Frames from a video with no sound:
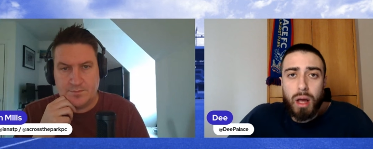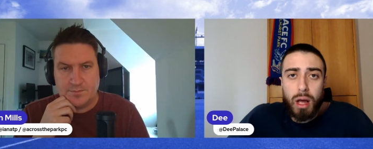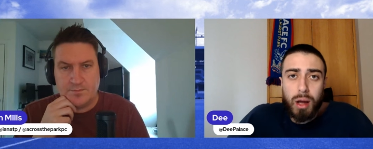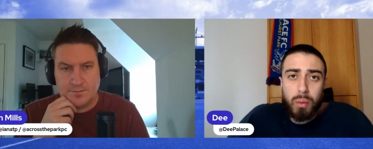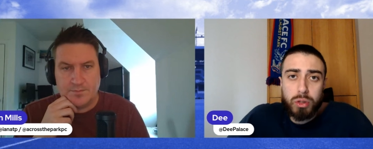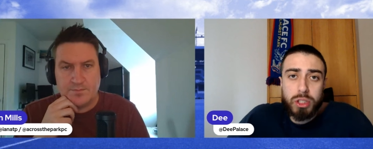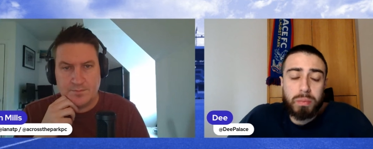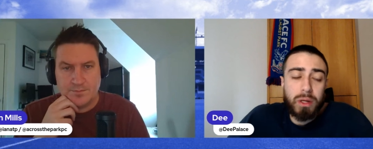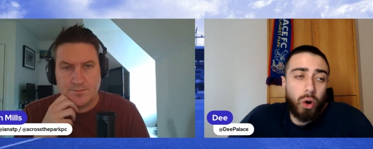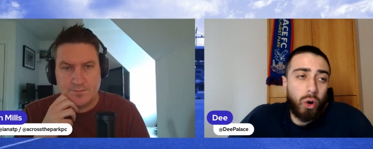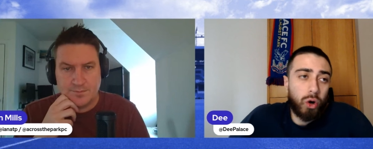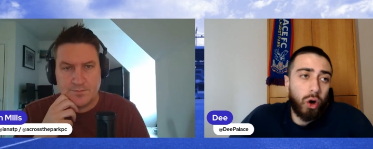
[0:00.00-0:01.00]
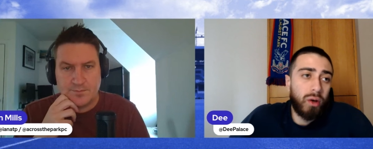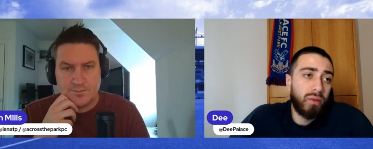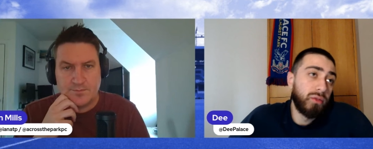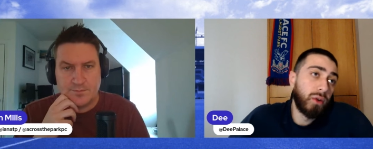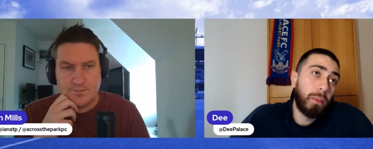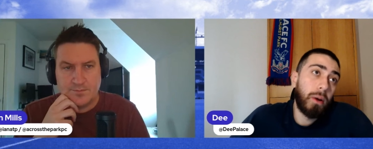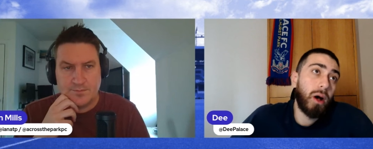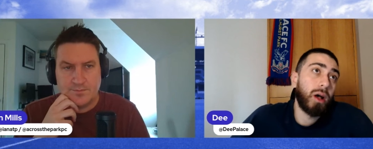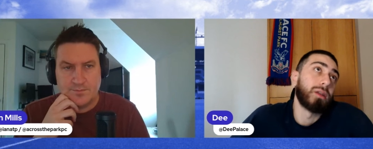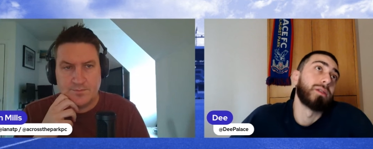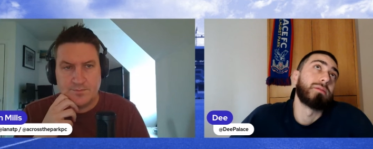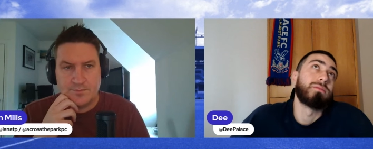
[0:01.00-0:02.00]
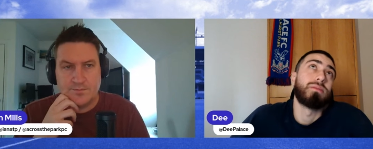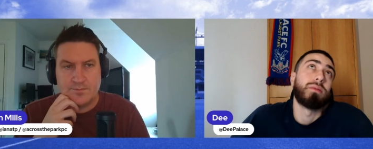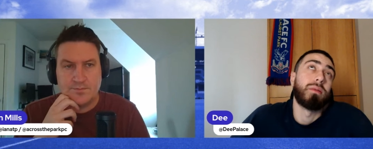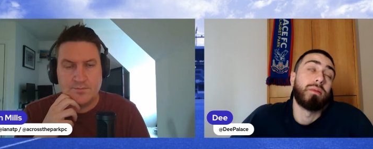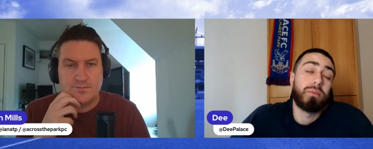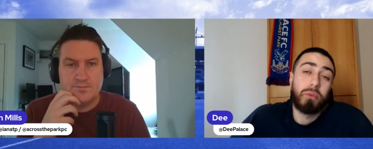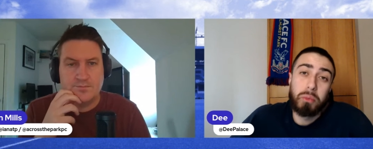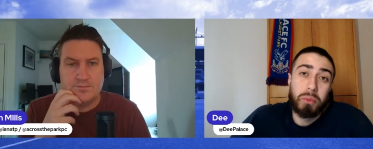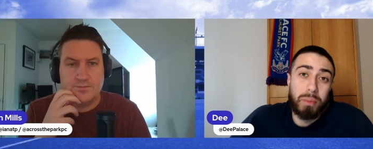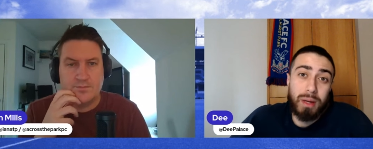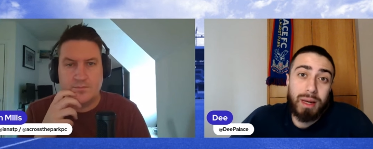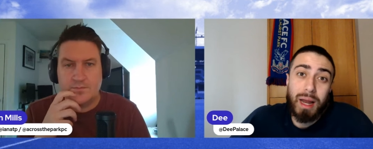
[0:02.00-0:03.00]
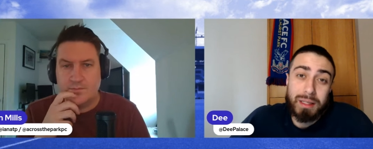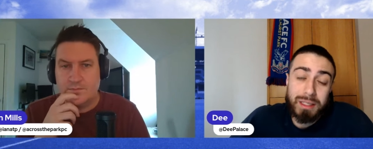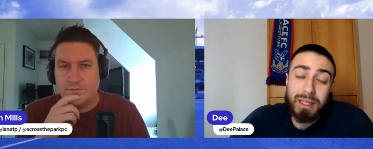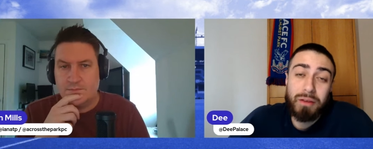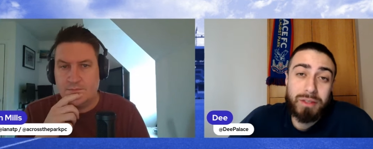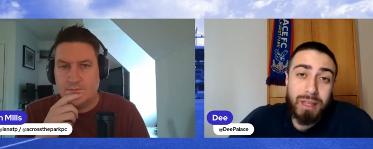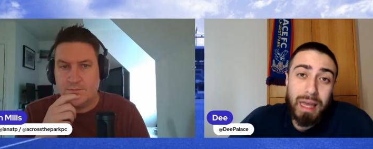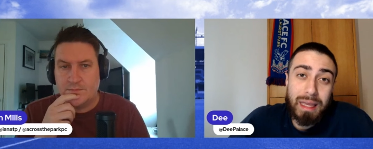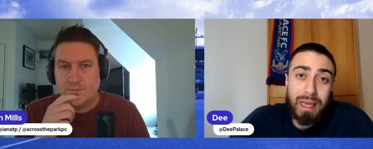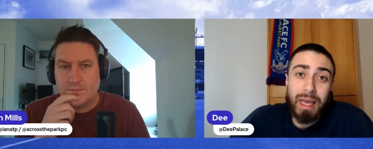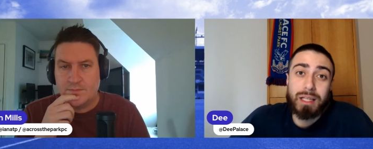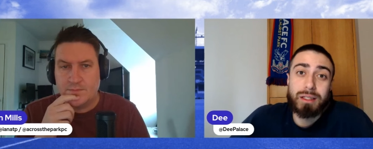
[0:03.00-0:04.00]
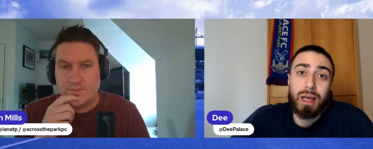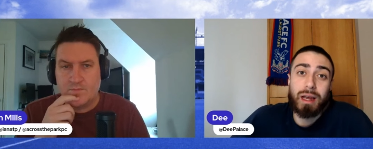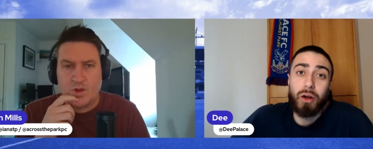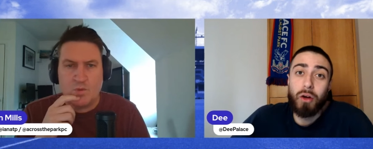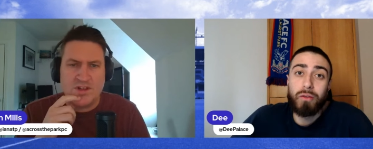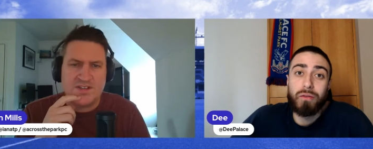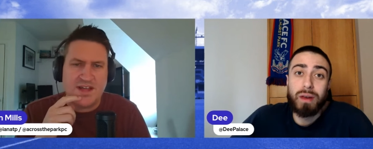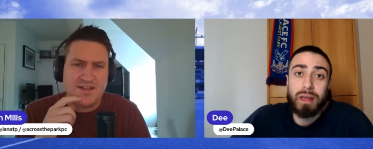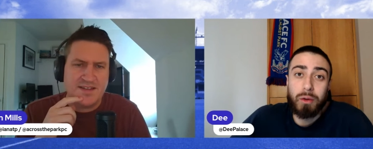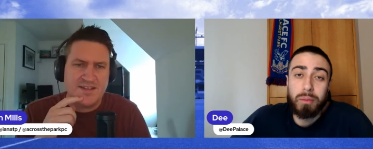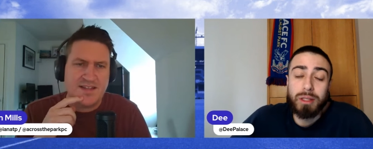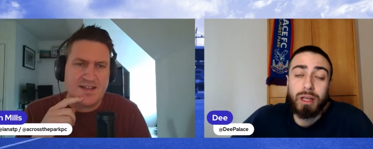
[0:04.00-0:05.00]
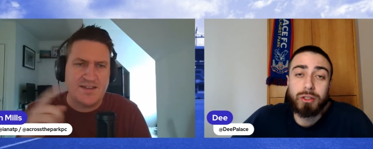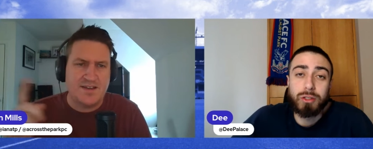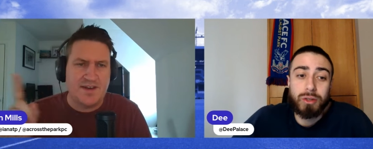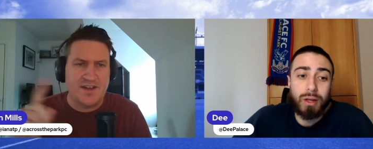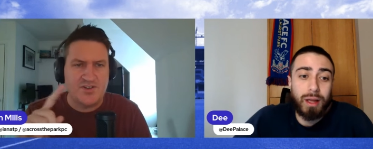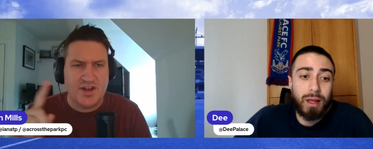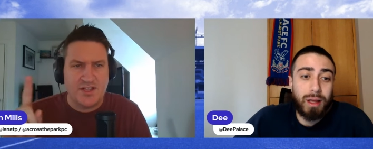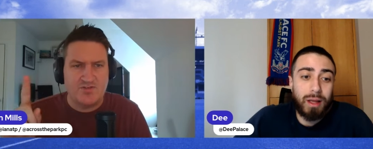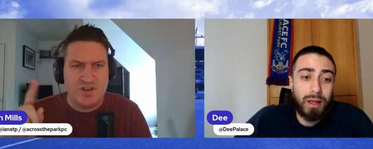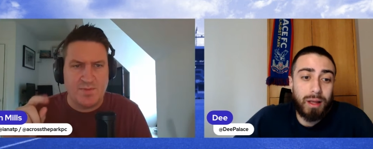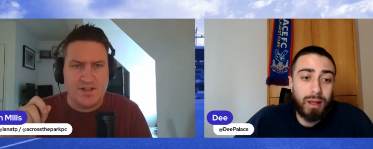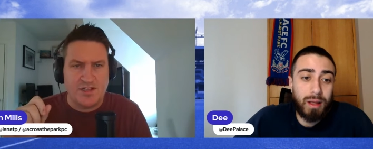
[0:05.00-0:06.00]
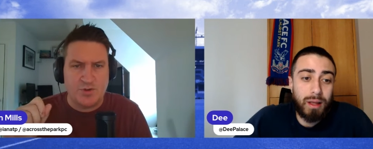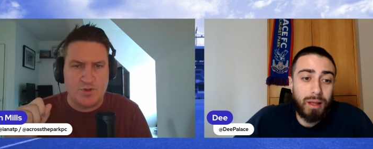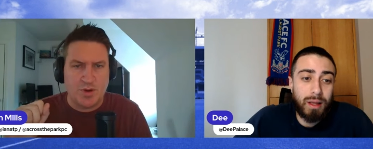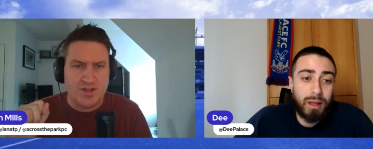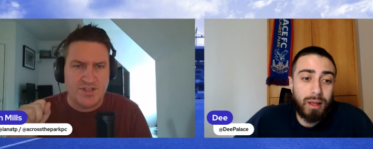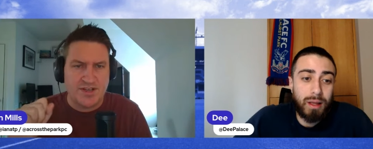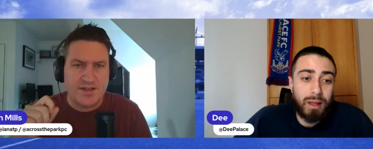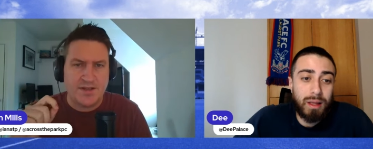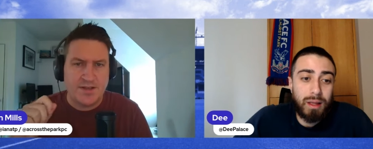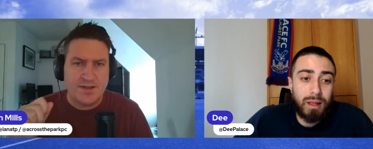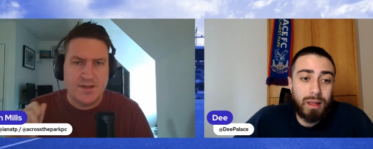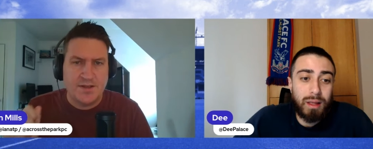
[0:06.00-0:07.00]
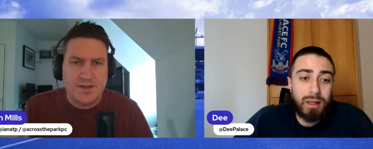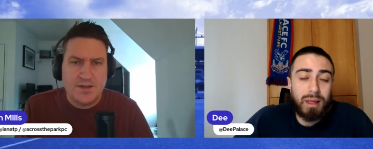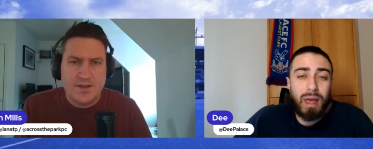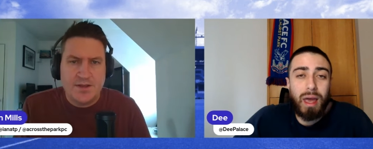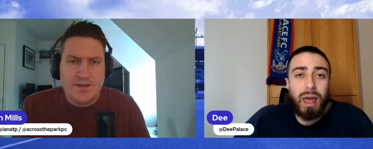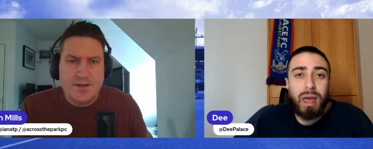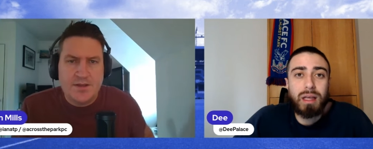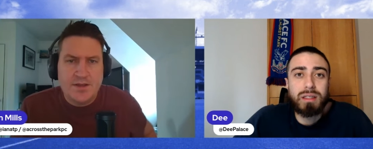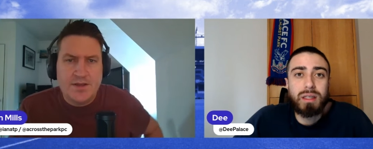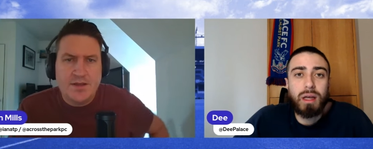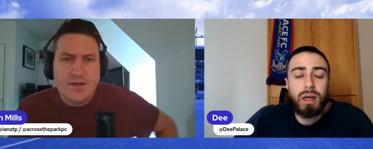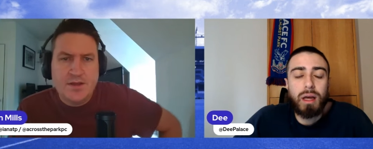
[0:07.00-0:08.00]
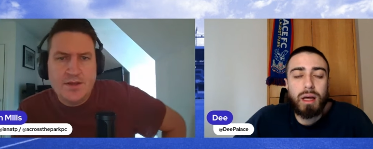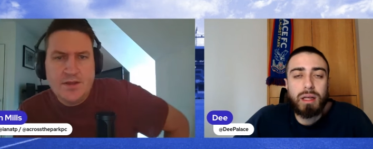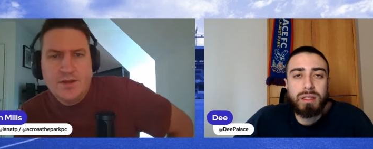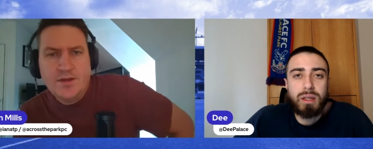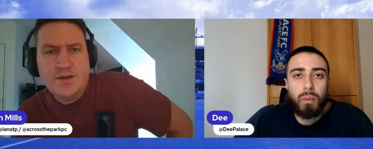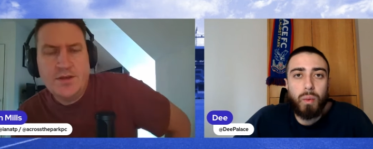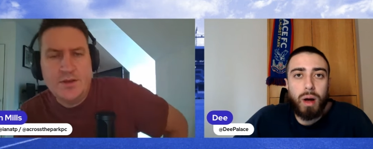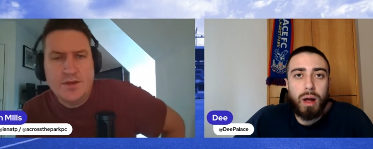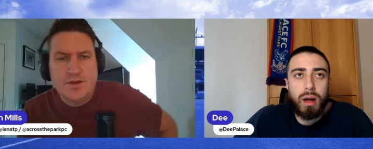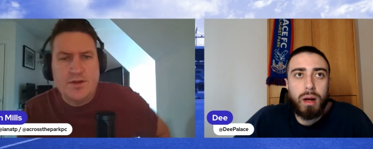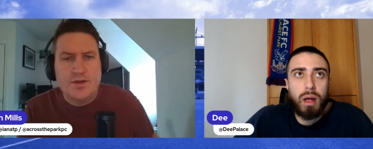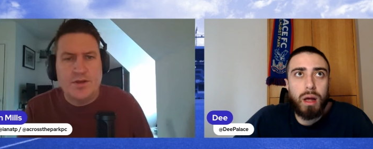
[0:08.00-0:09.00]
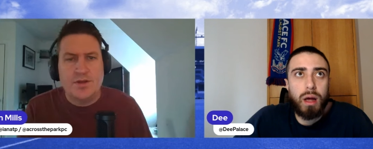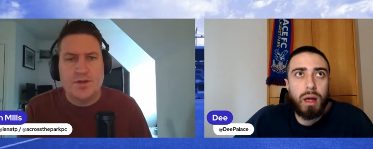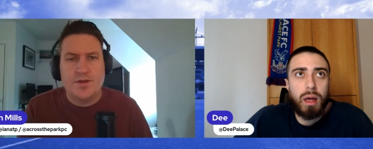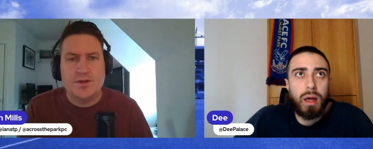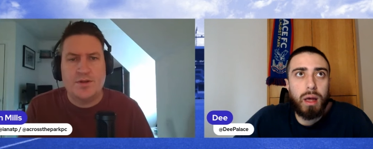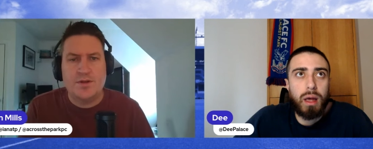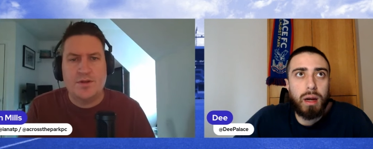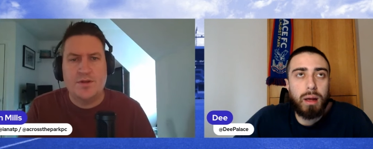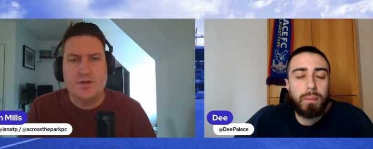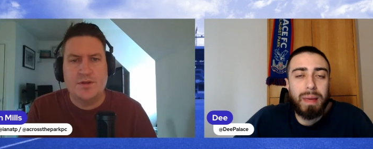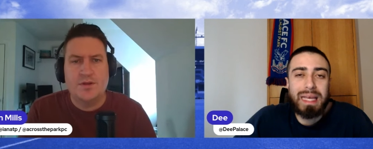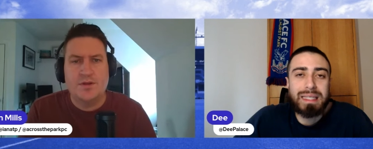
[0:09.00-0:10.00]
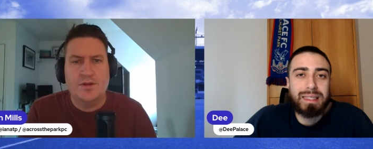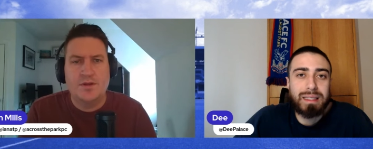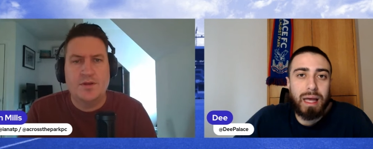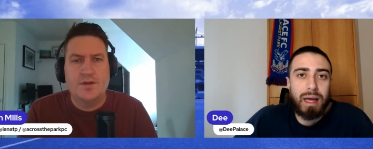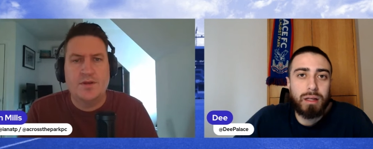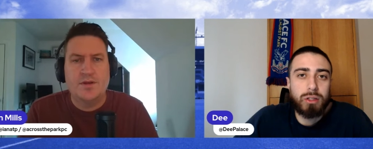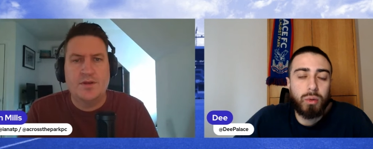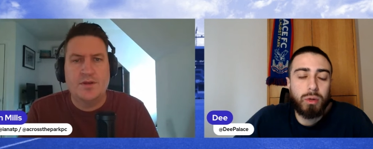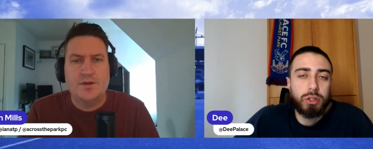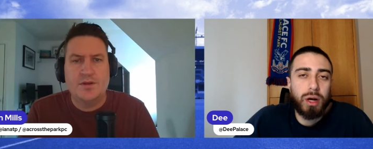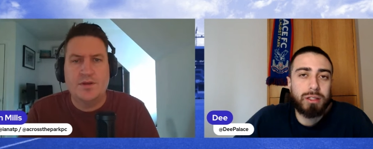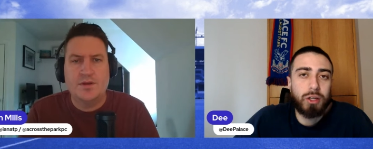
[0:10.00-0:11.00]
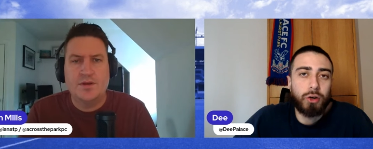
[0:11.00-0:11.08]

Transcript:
Speaker 1: uh, which has been ongoing for the past probably like seven to eight years. I know. What's that? to that
Speaker 2: that you're trying to rebuild? Which one is it?
Speaker 1: Yeah, it's the it's the one uh, in the main stand. So we're trying to